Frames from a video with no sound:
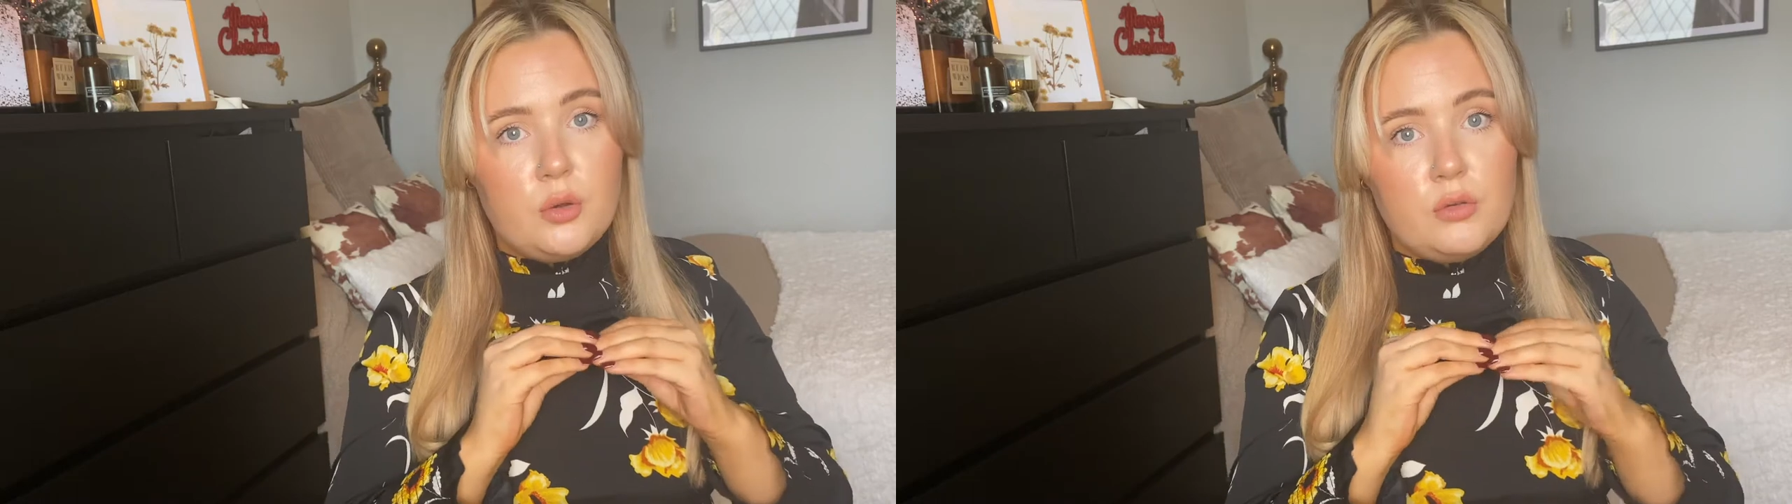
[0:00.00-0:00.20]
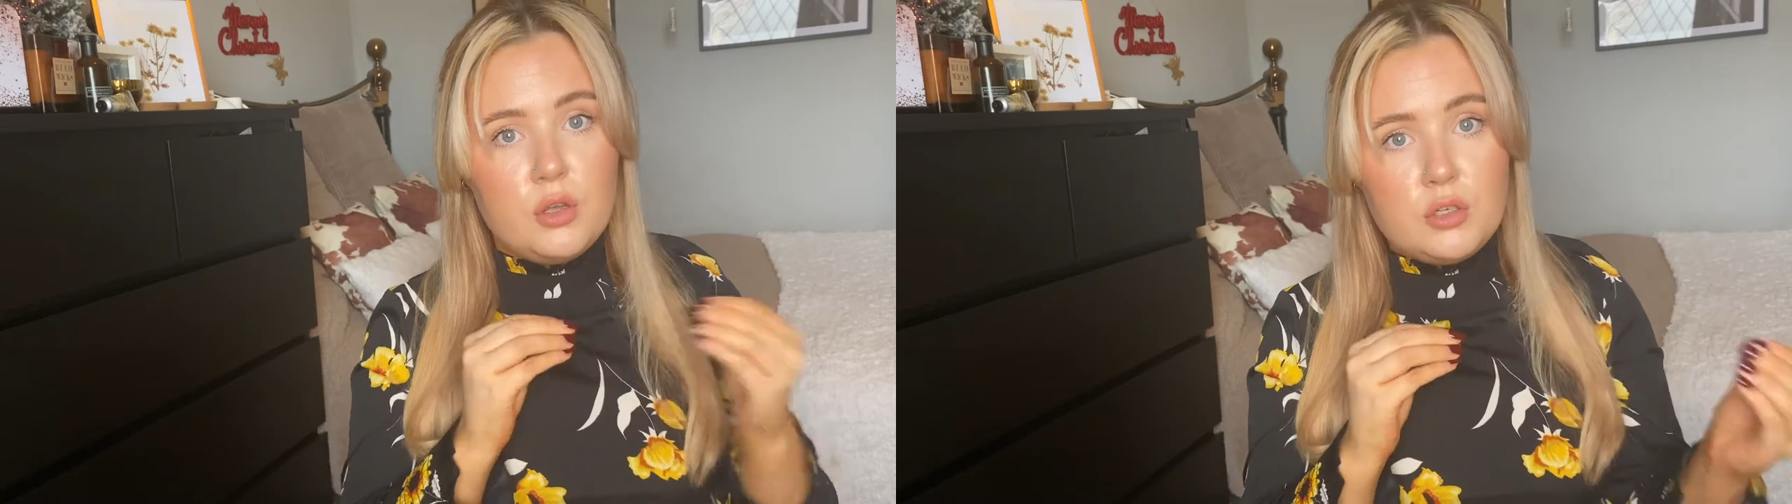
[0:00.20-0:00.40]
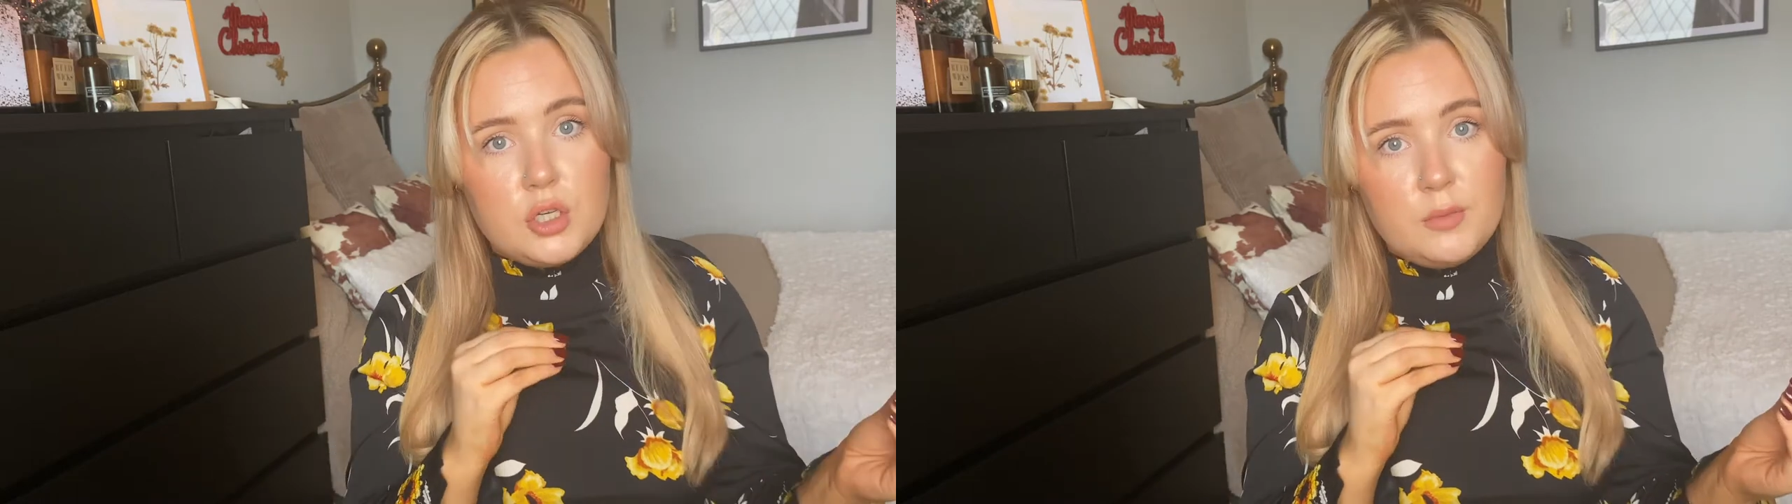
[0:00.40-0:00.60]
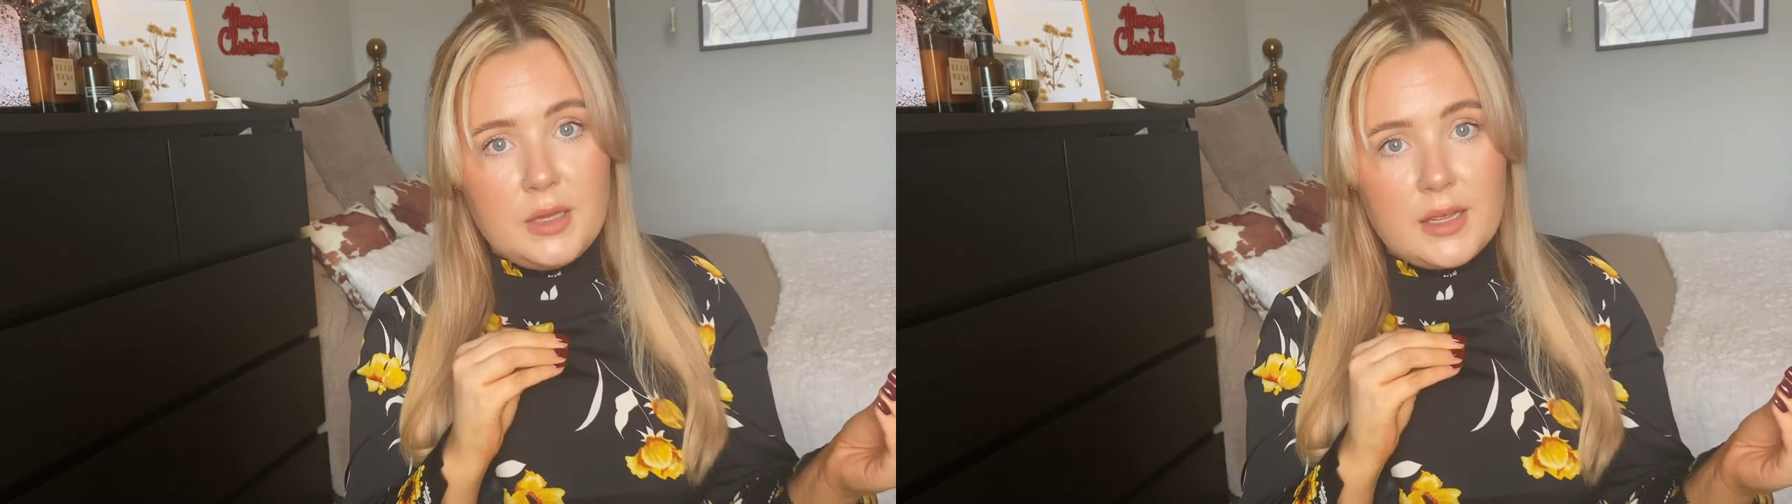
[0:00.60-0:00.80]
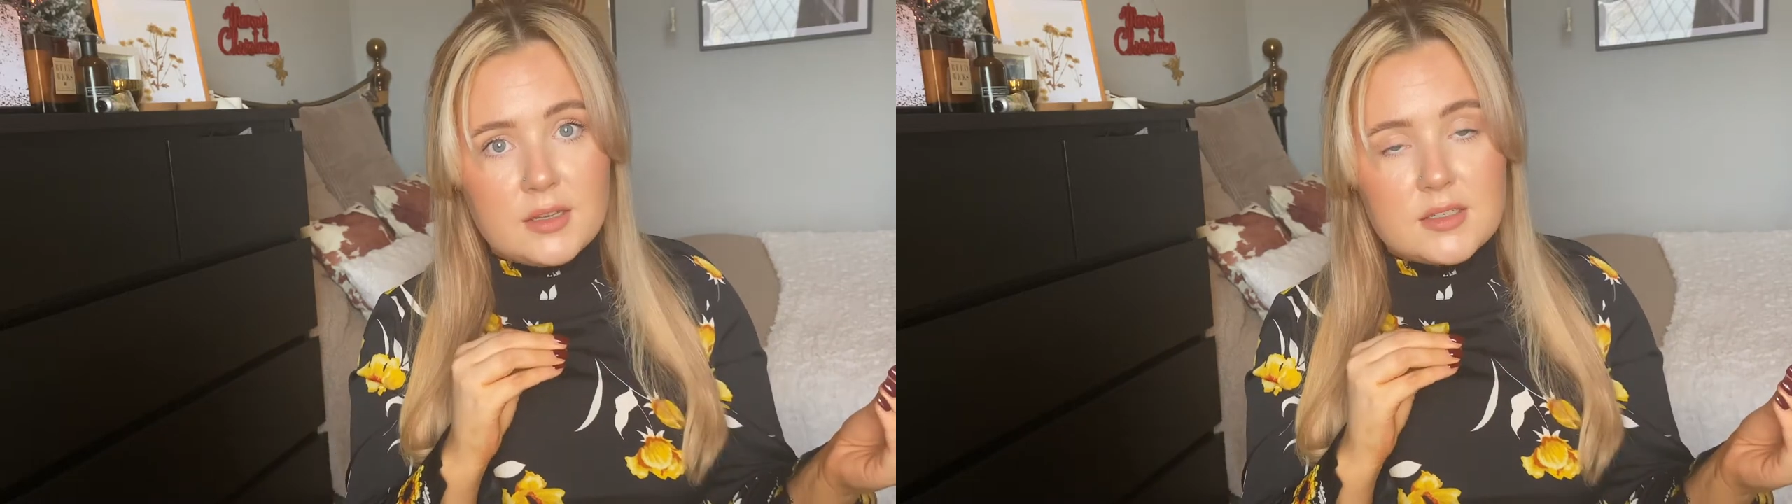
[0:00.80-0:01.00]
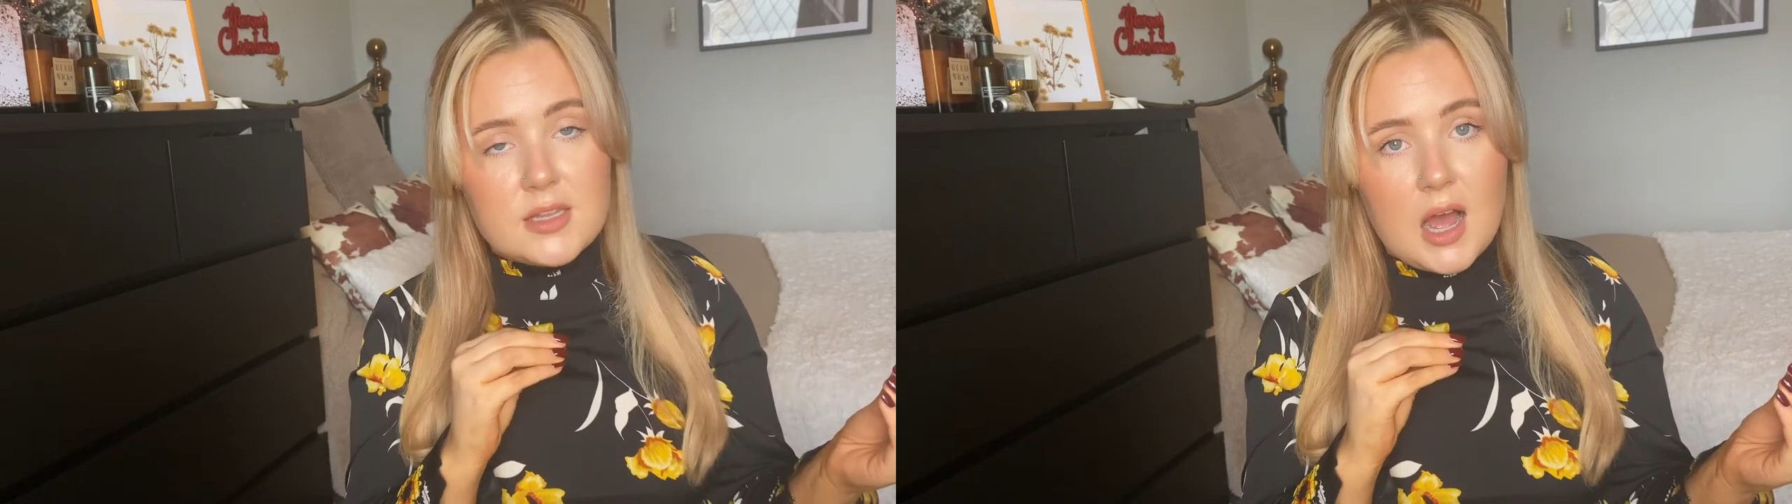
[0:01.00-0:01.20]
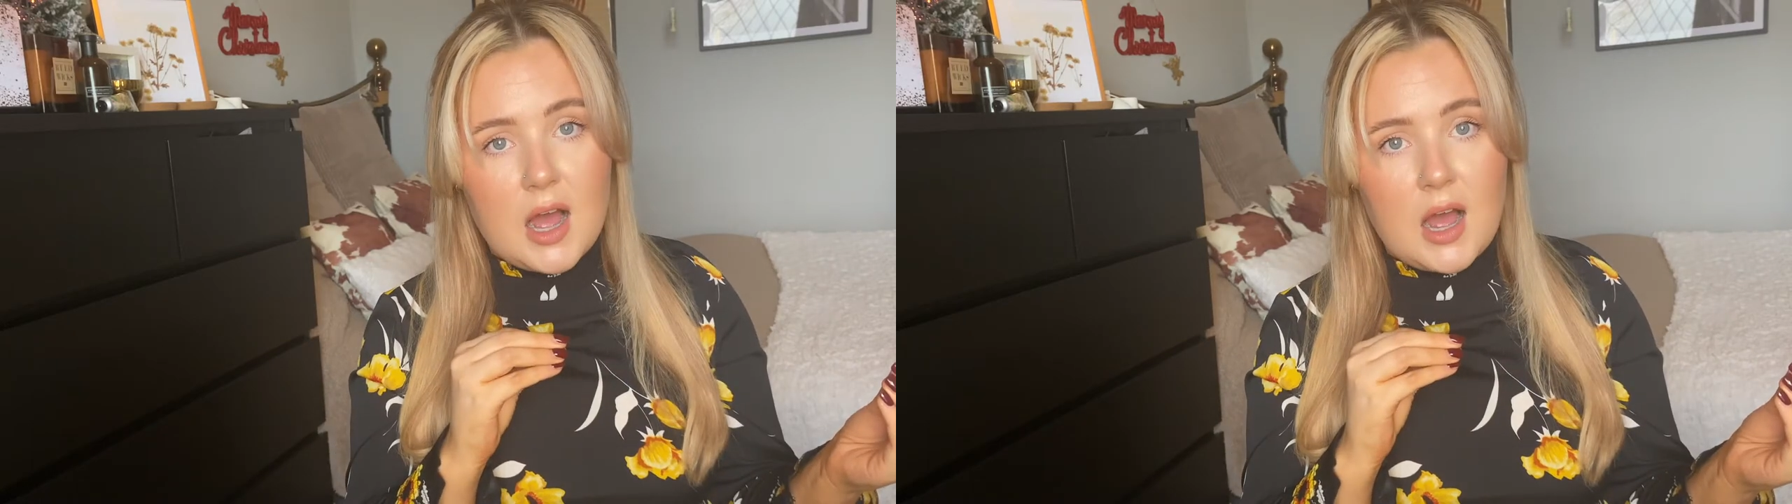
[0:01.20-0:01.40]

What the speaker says: YouTube links that